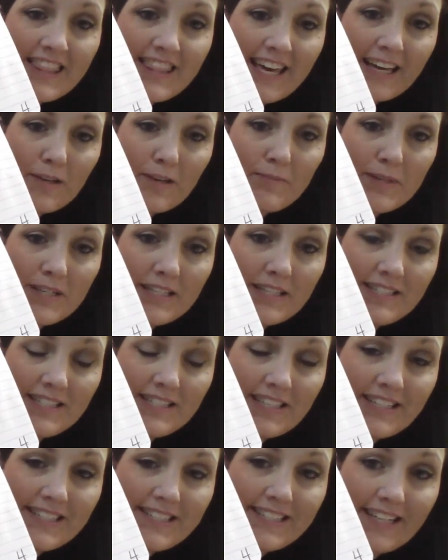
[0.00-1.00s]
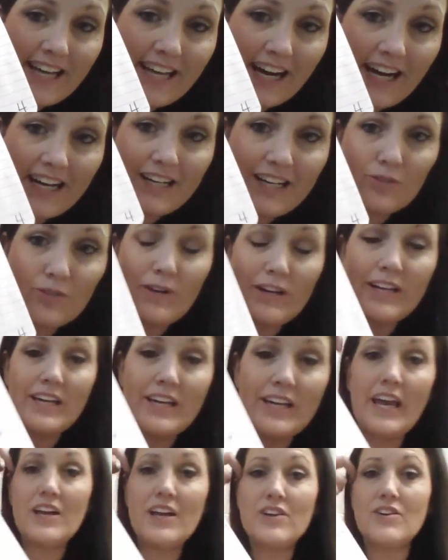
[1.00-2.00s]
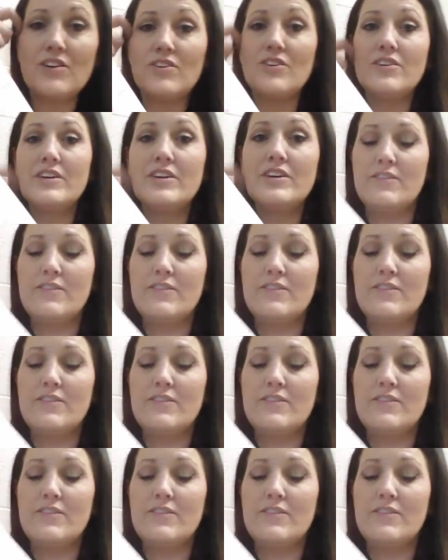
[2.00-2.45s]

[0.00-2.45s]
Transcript: That means it is not a right angle.